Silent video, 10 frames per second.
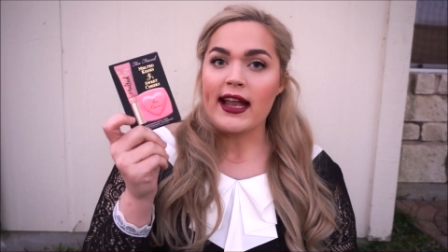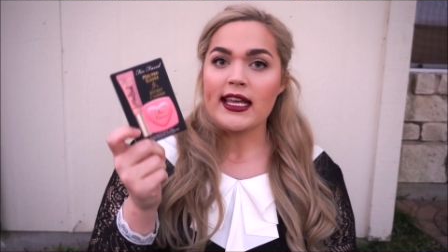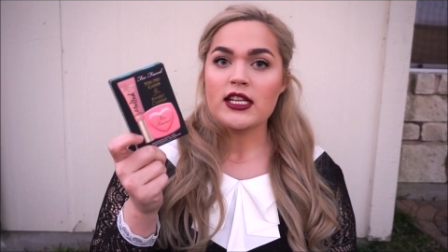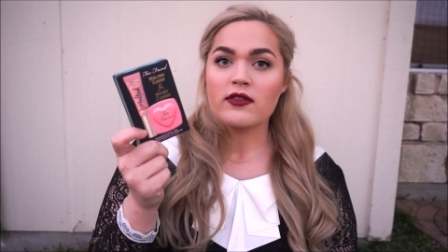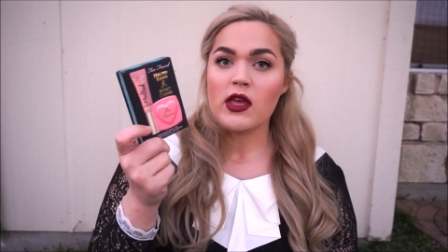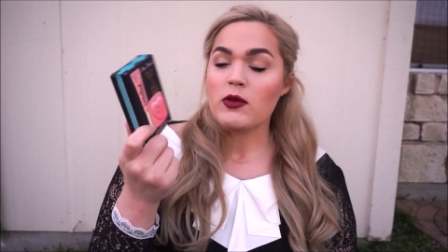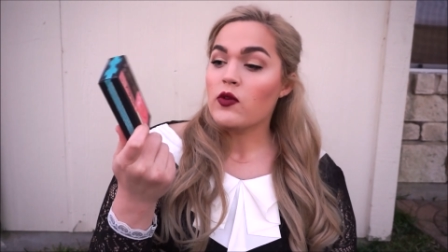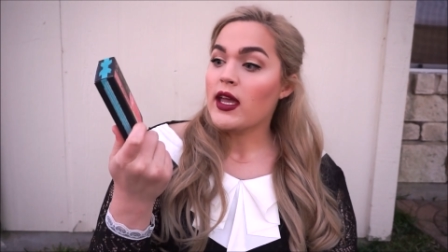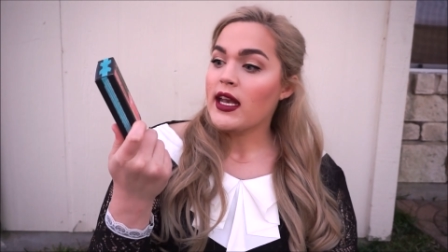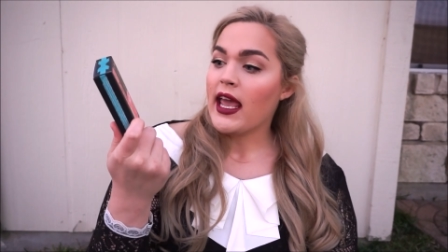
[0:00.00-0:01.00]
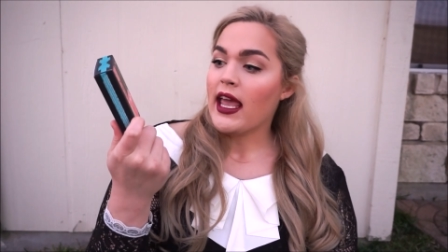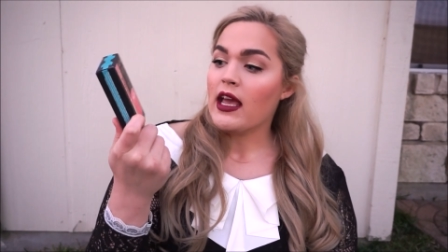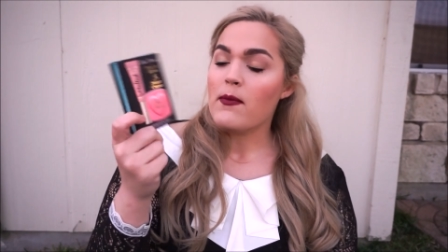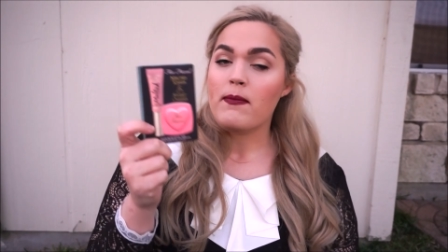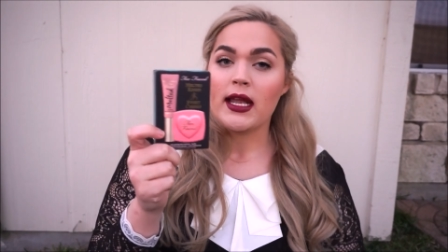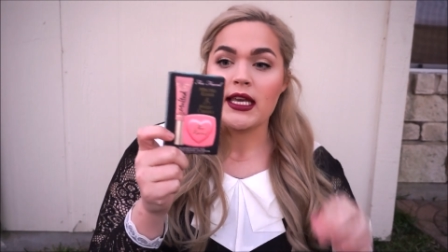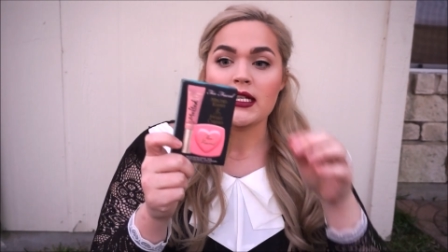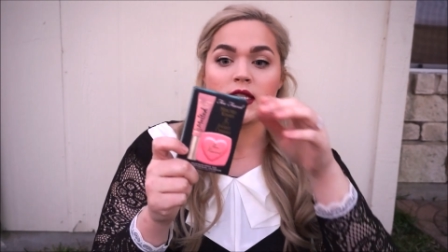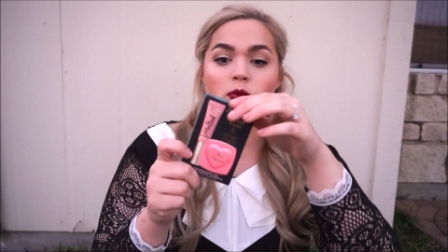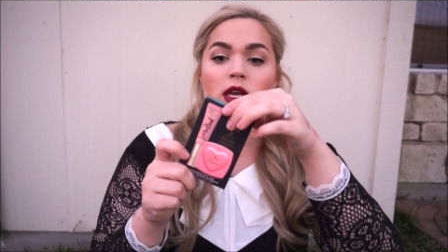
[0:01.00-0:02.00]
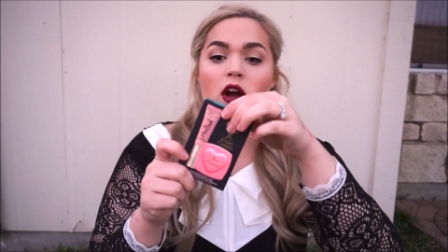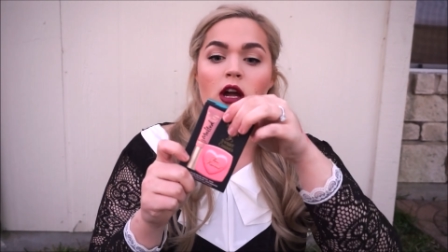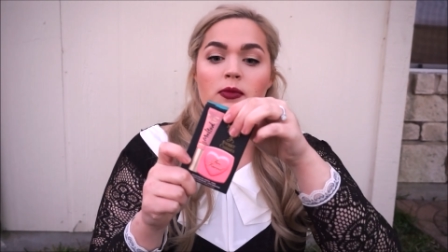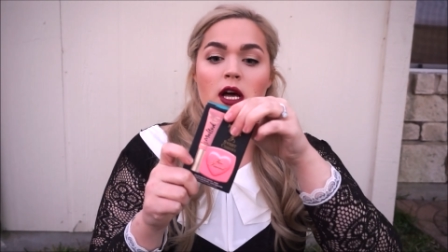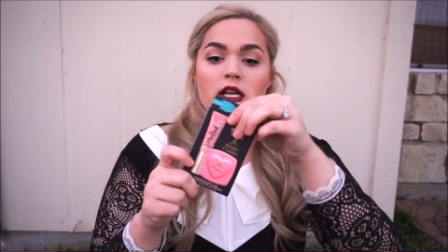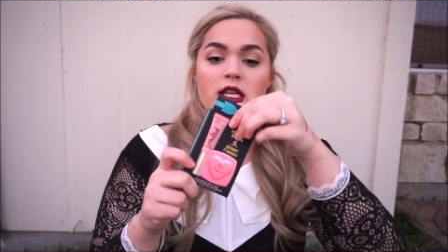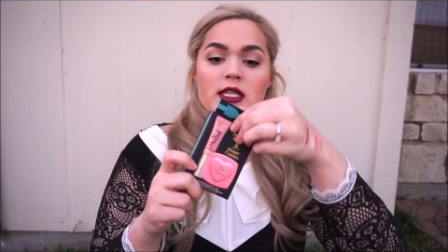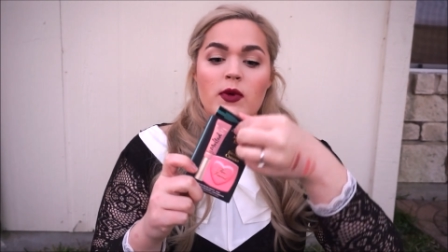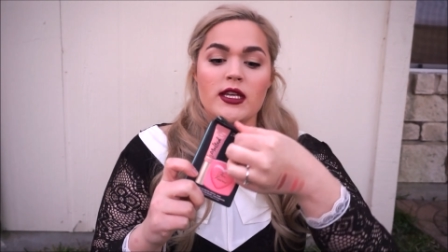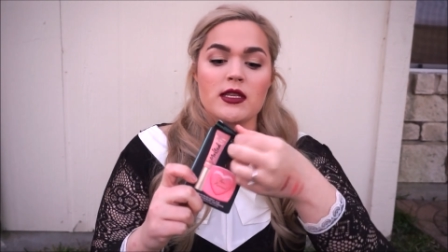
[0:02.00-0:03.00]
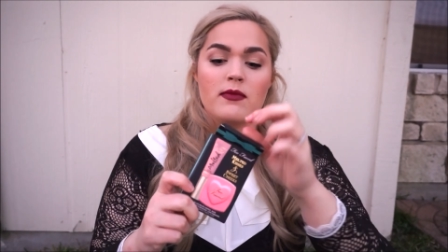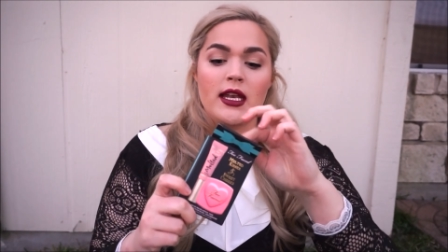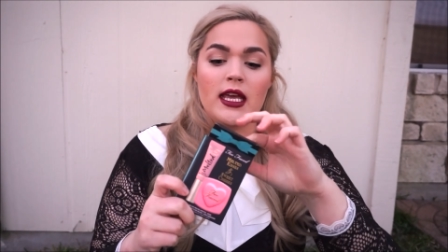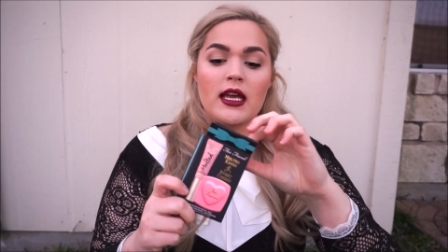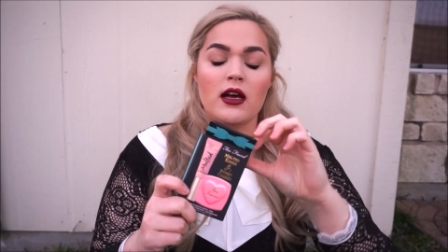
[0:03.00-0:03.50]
In each of them you get a mini sweetheart blush as well as a mini